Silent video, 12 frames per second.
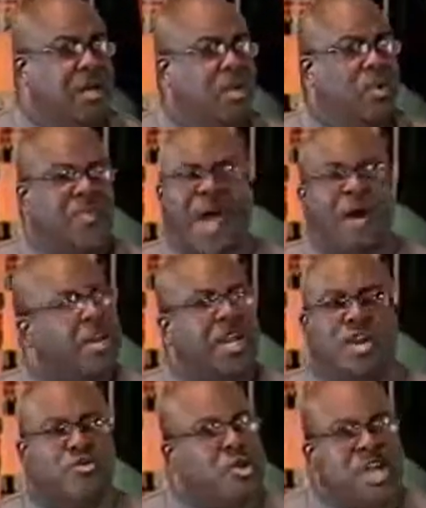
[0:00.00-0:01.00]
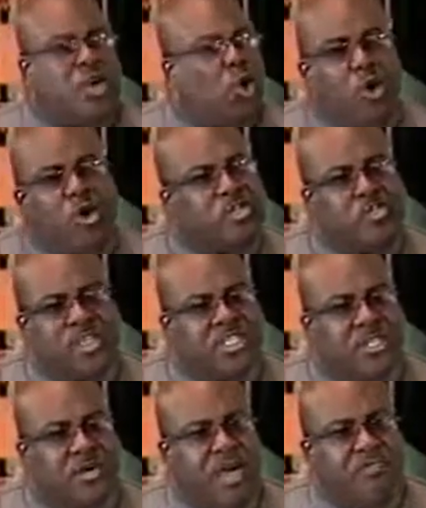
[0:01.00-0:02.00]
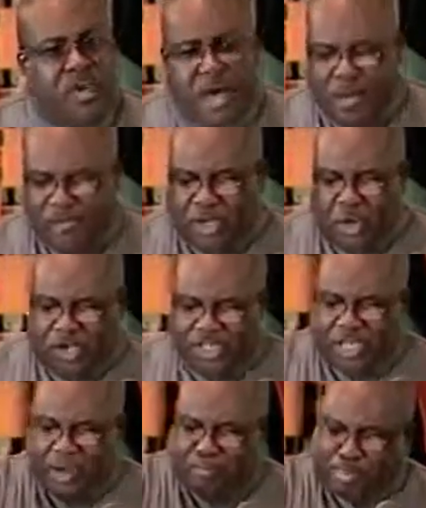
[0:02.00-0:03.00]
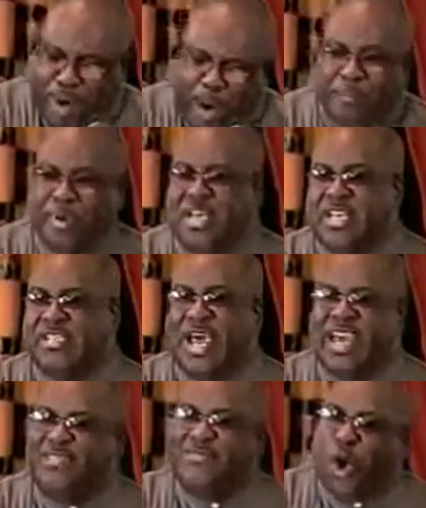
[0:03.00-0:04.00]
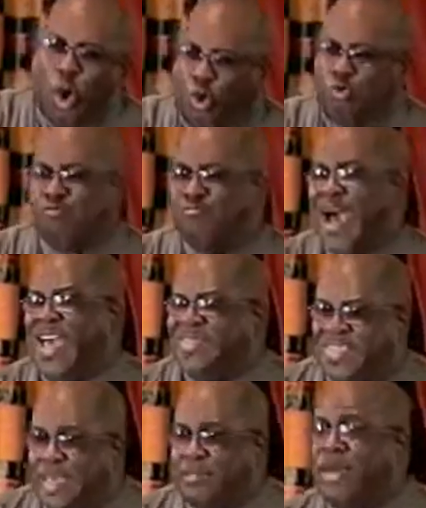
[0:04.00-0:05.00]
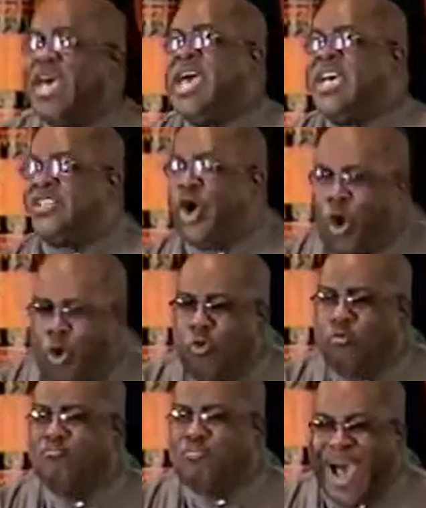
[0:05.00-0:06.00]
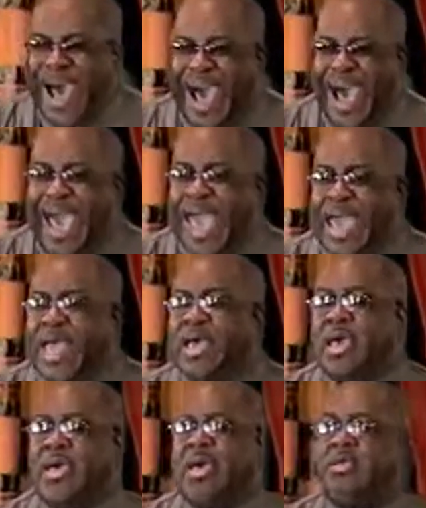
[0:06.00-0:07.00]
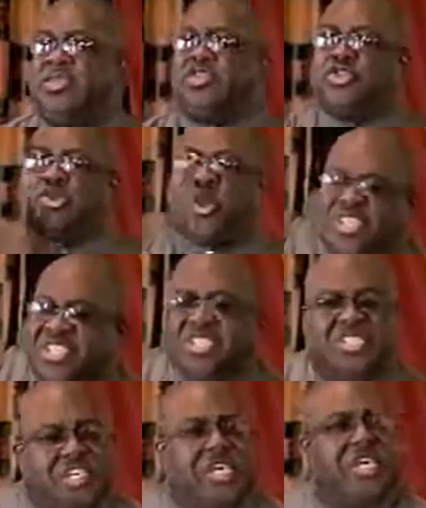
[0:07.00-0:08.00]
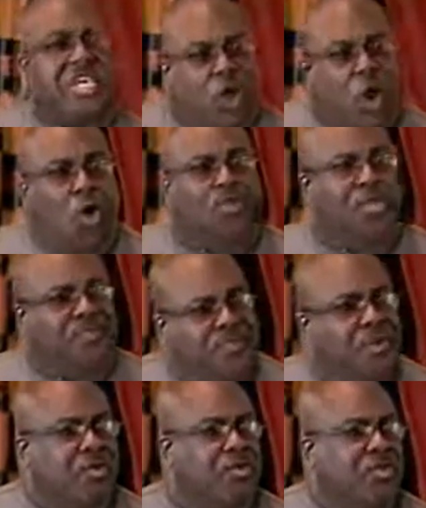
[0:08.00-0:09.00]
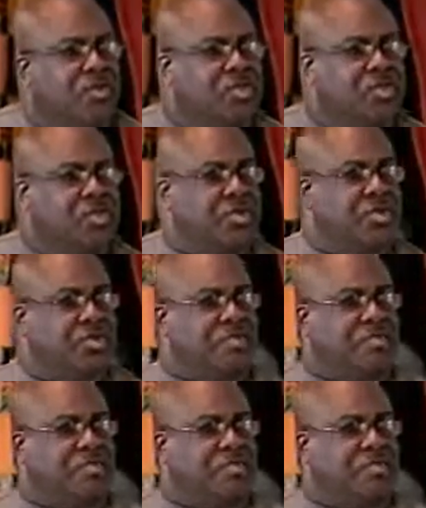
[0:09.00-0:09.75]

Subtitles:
without any recourse whatsoever, because their property is not even owned by them. It's owned by the trustee called the Federal Reserve.